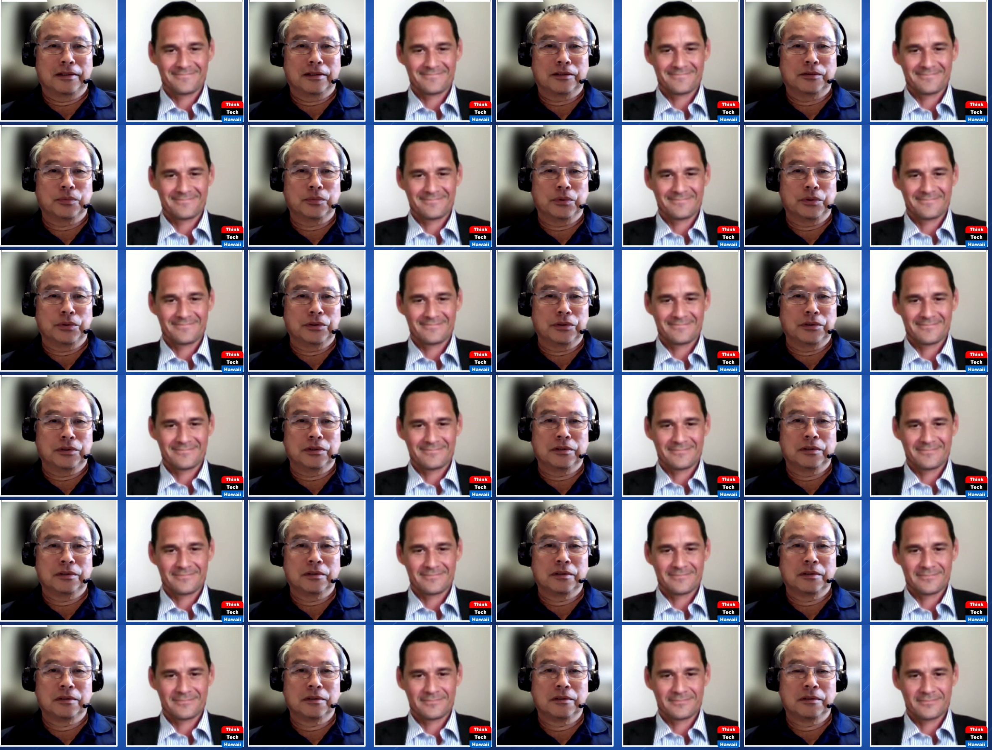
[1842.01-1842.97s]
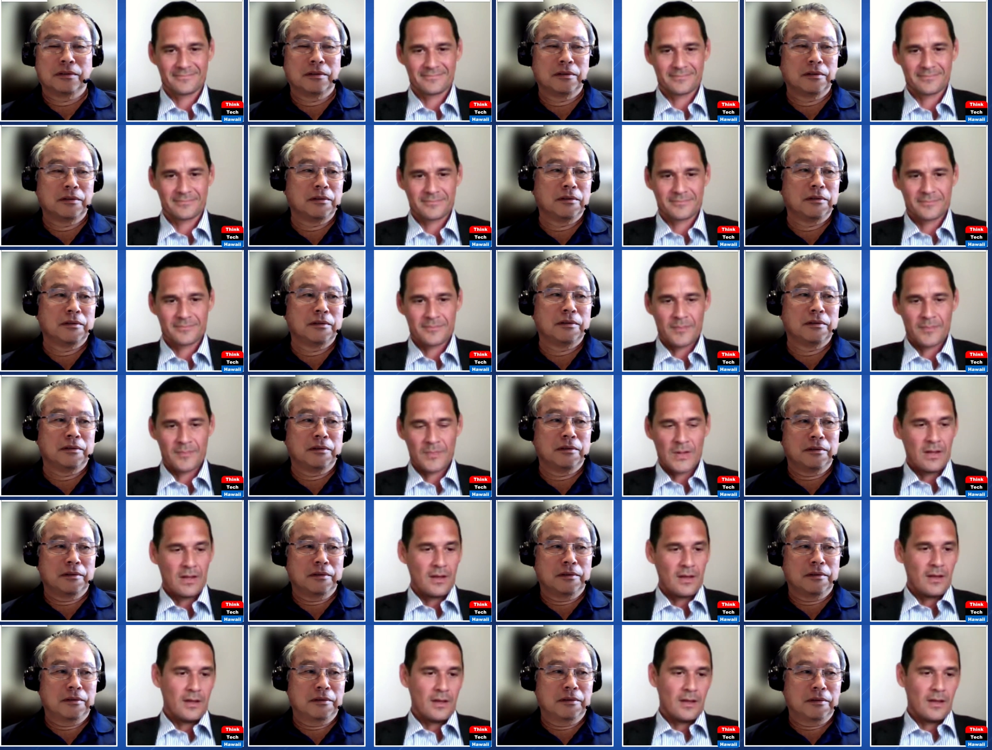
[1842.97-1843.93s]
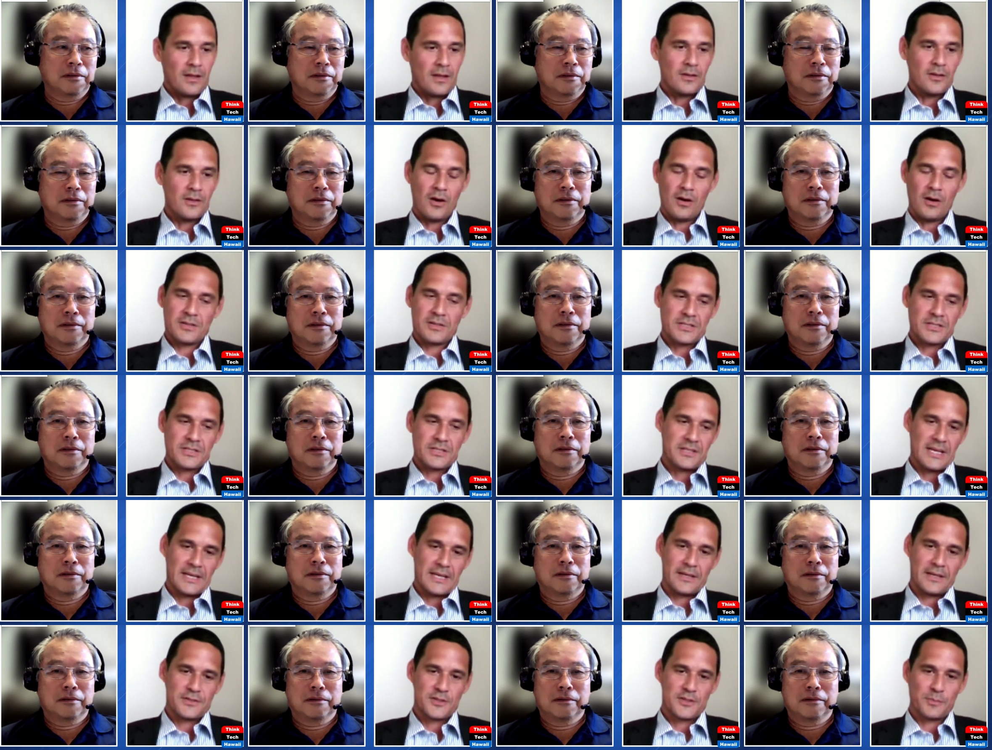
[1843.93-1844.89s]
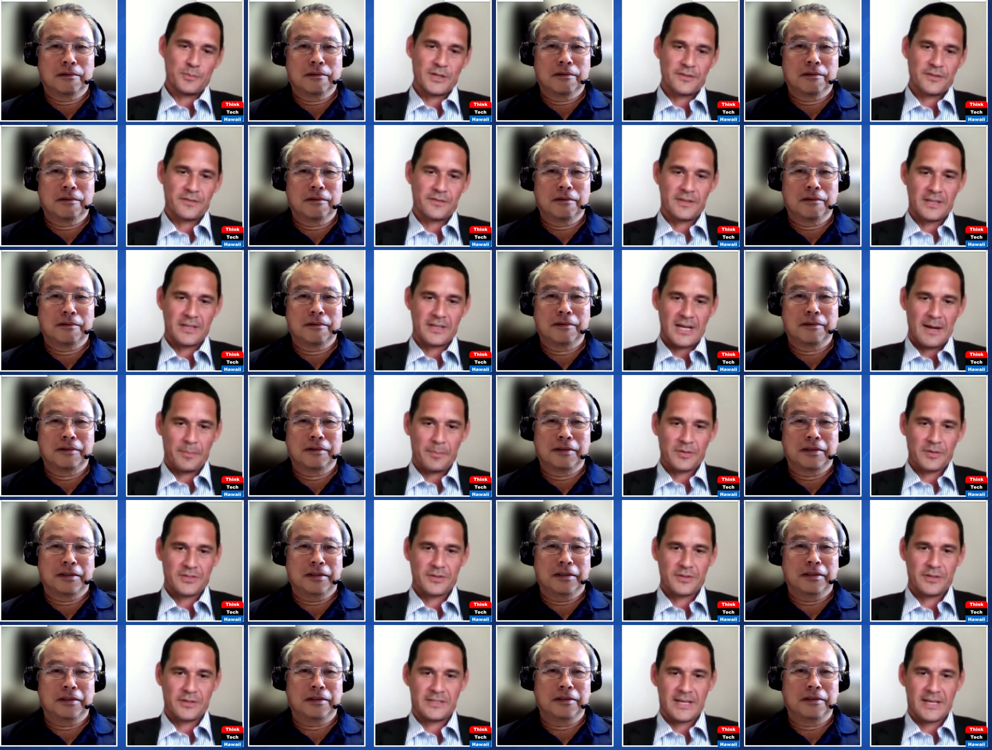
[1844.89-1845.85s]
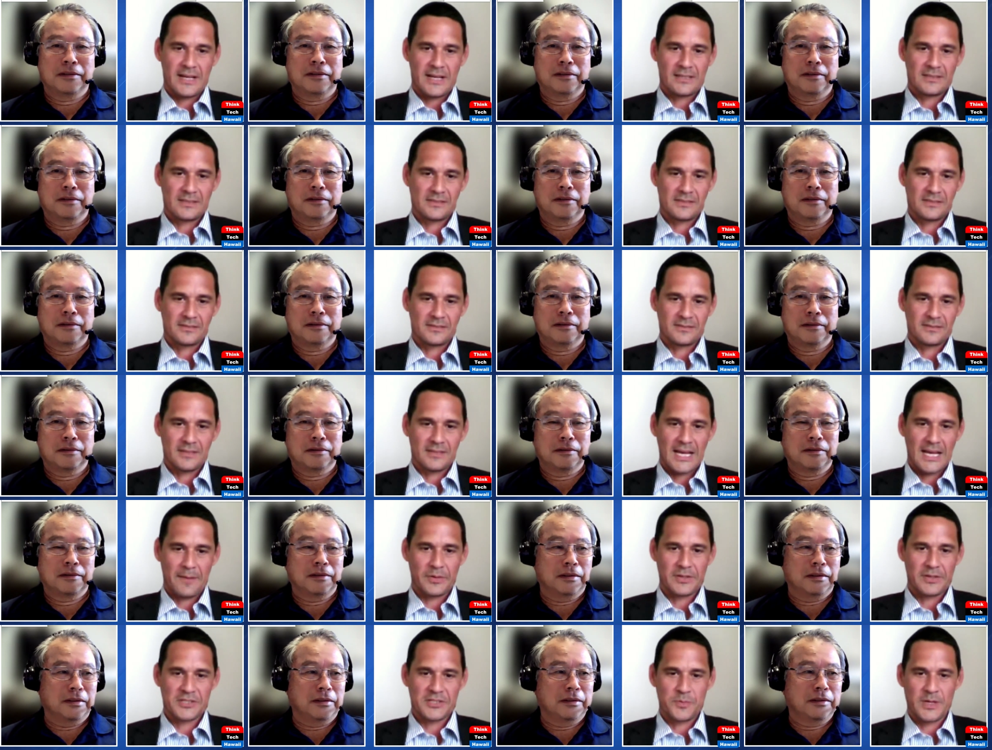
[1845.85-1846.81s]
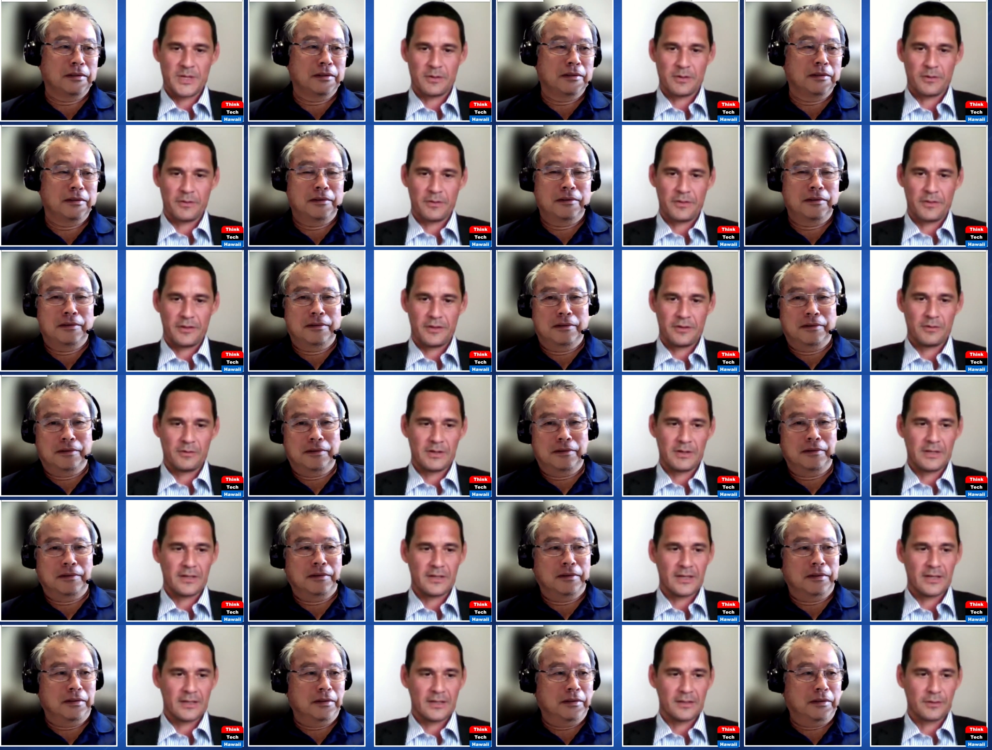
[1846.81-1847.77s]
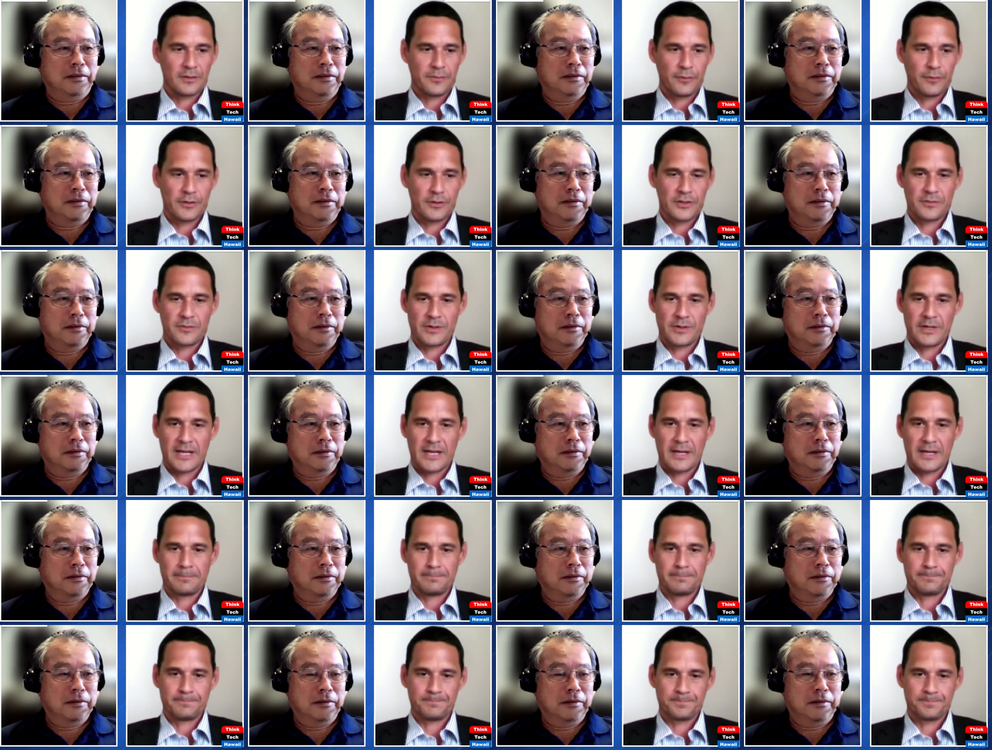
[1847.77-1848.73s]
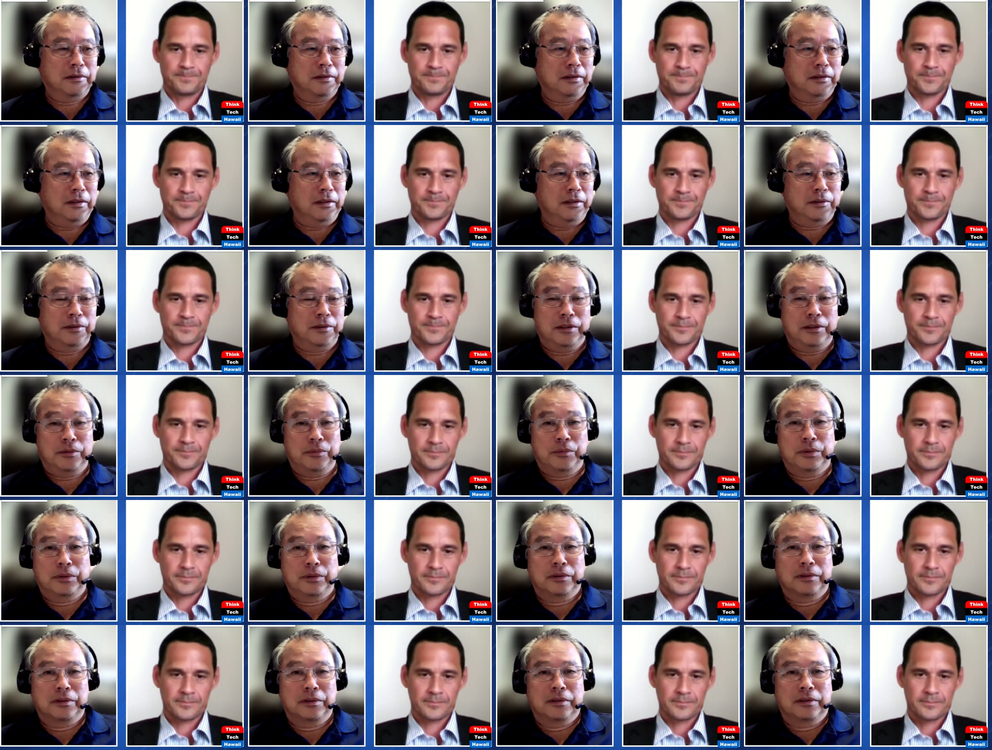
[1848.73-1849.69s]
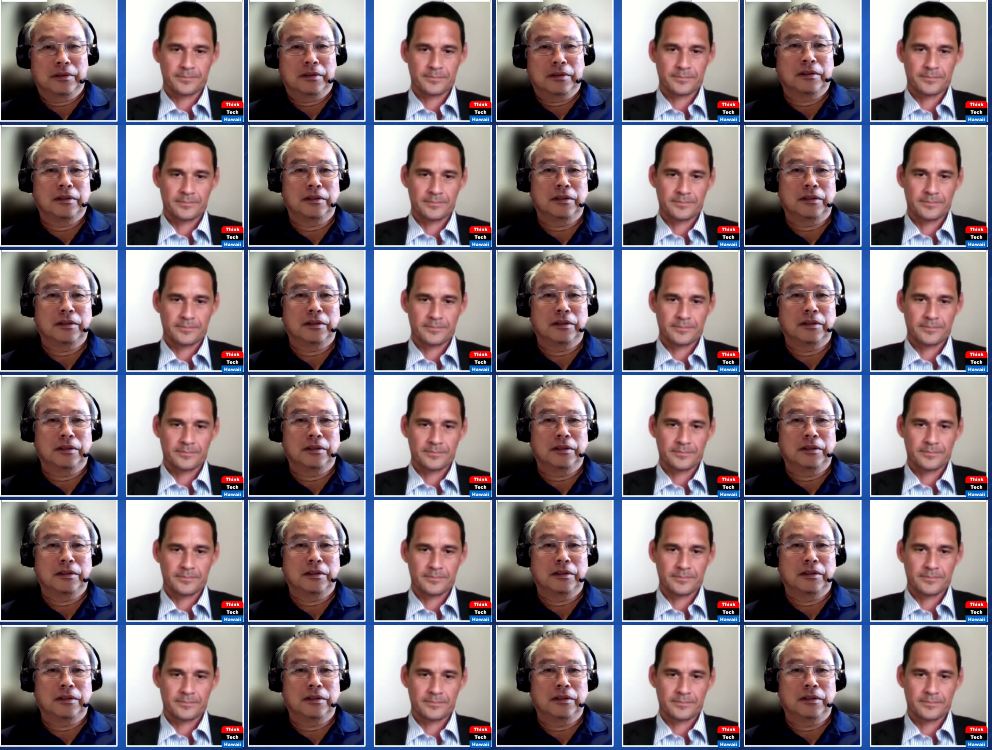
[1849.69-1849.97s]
Speaker 1: last words?
Speaker 2: No, I just thank you so much for the opportunity, yeah. Dennis. Happy to speak with you and uh, yeah. look forward to it again.
Speaker 1: Yeah, yeah, we'll uh,